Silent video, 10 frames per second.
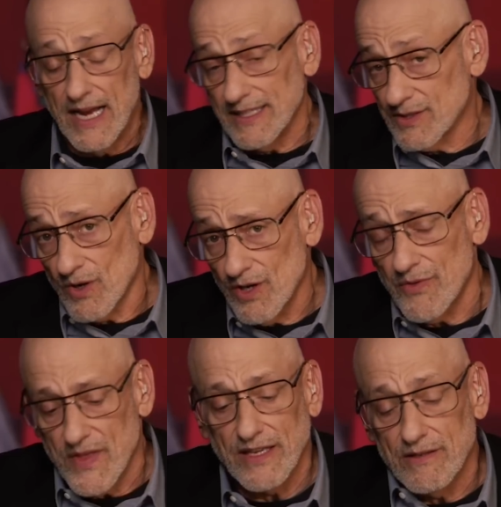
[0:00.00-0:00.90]
It's a
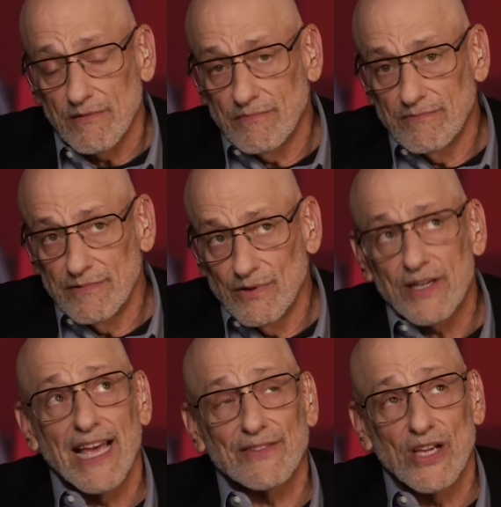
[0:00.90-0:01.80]
good thing to
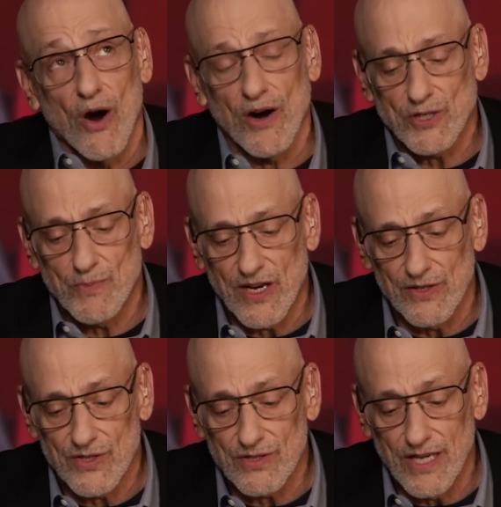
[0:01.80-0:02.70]
look at the arts
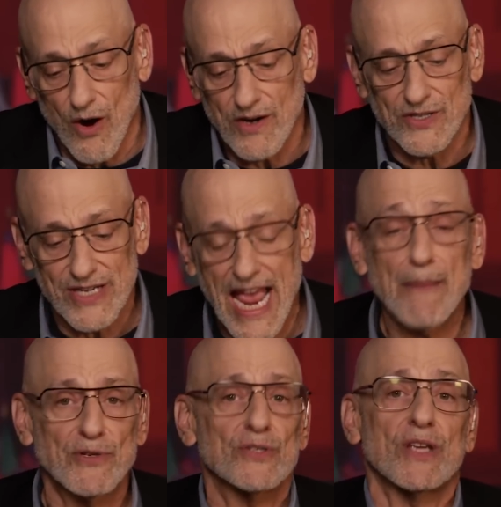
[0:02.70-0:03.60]
because the artist captures